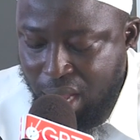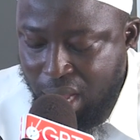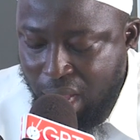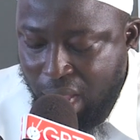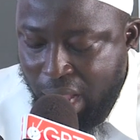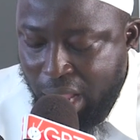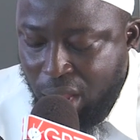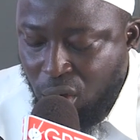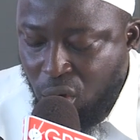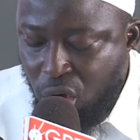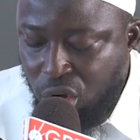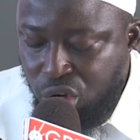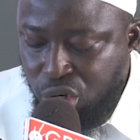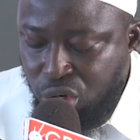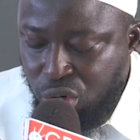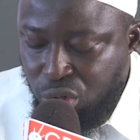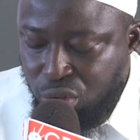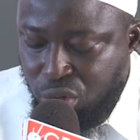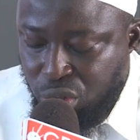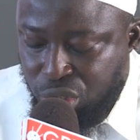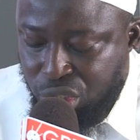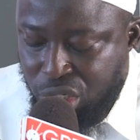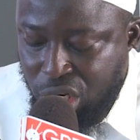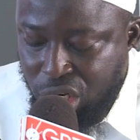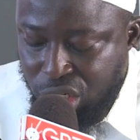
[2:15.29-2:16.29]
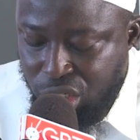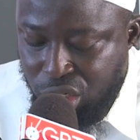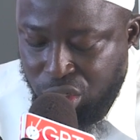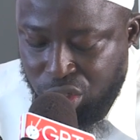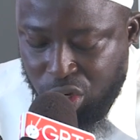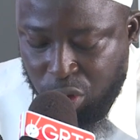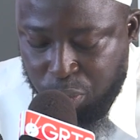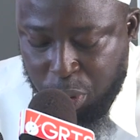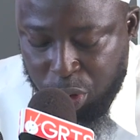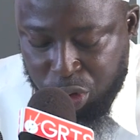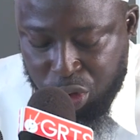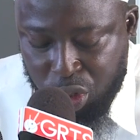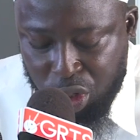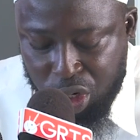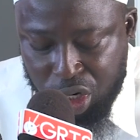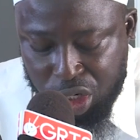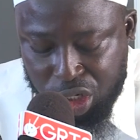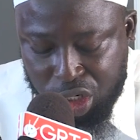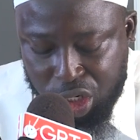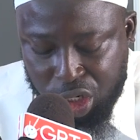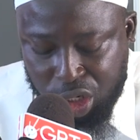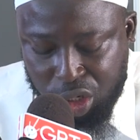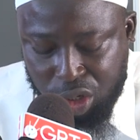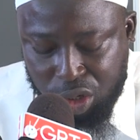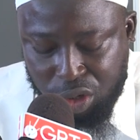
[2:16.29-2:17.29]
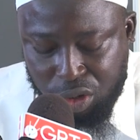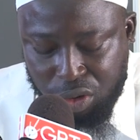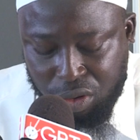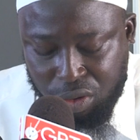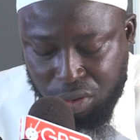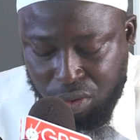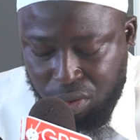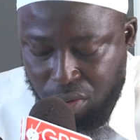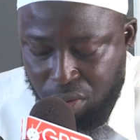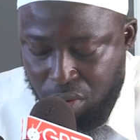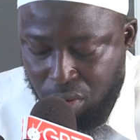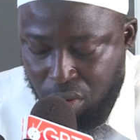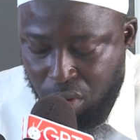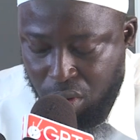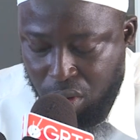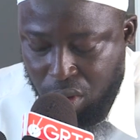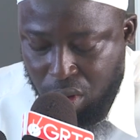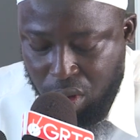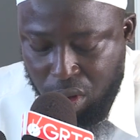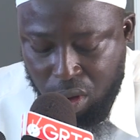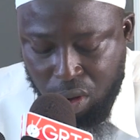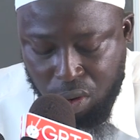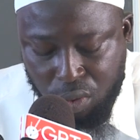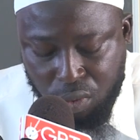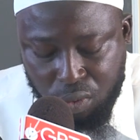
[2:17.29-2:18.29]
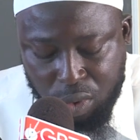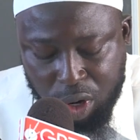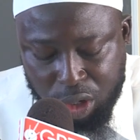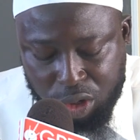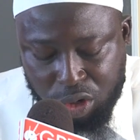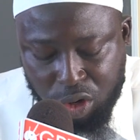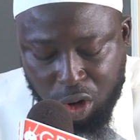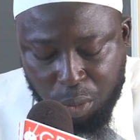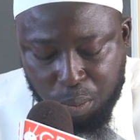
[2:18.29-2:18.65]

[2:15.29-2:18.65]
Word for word: I urge you to seize this opportunity with